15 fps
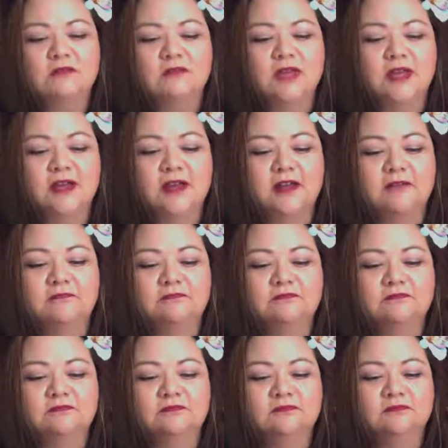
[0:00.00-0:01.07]
And
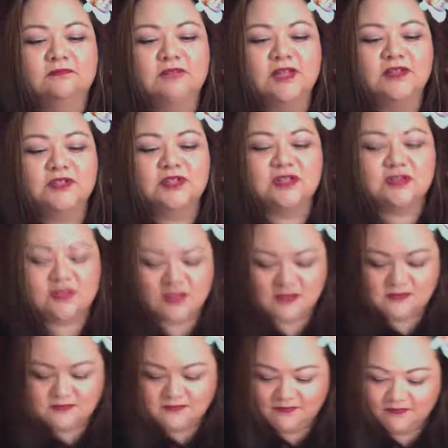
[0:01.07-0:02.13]
it's just,
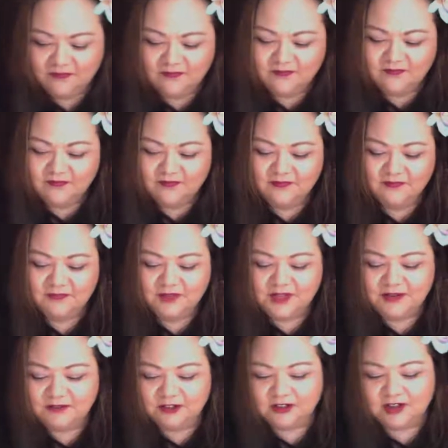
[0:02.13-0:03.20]

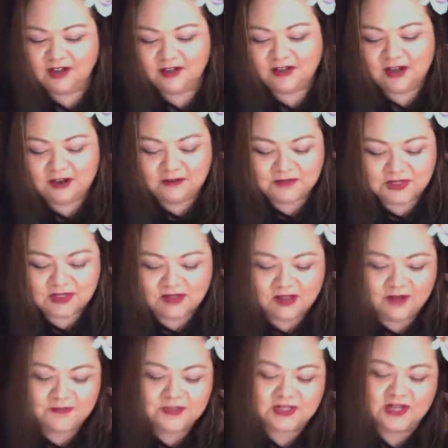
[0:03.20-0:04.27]
believe it or not, I was
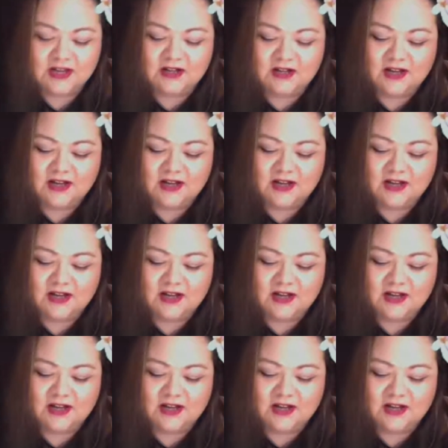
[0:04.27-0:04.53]
clumsy and I